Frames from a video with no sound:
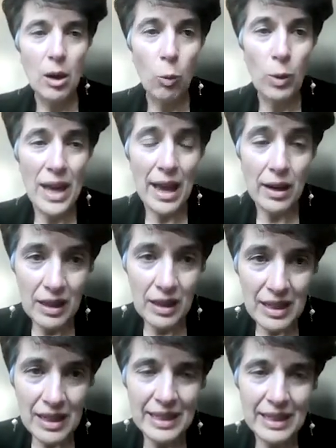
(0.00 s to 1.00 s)
We are
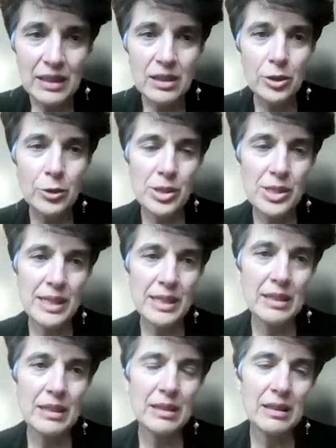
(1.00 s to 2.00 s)
learning
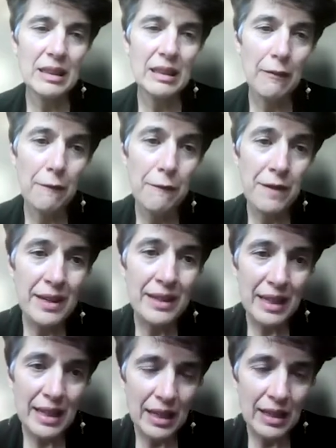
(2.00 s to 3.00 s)
using a
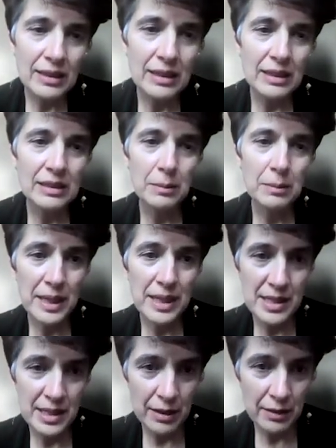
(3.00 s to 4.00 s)
very elegant
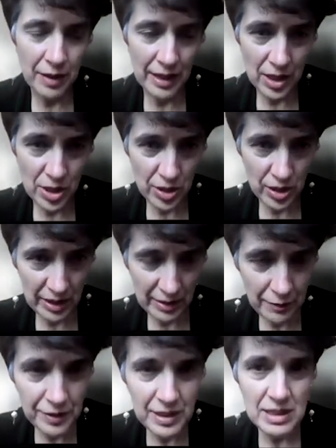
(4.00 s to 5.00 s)
Bayesian variational
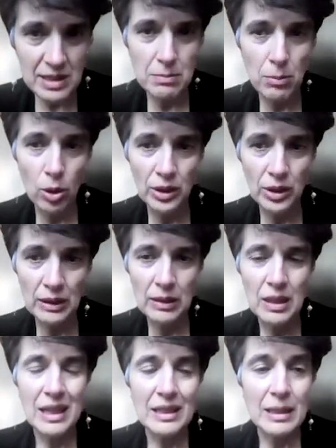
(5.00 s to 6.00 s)
inference
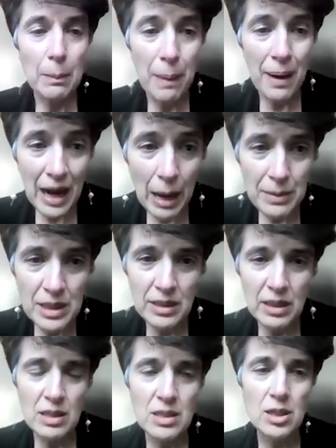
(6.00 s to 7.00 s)
model, the
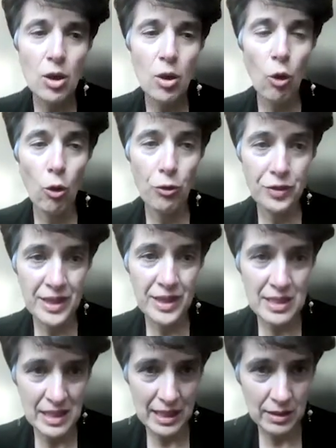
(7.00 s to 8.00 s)
parameters of
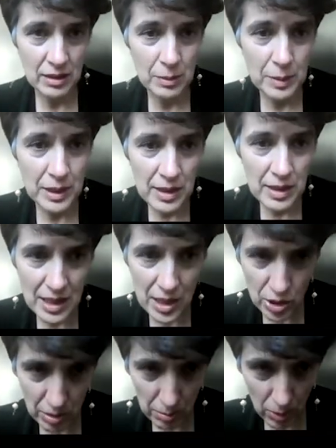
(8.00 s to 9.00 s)
this latent
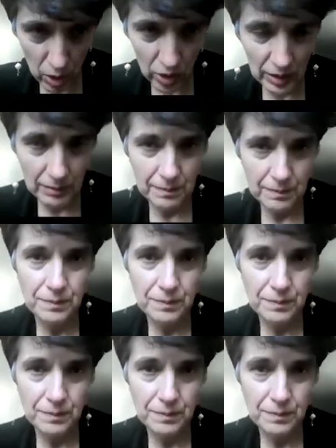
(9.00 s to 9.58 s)
hybridization model.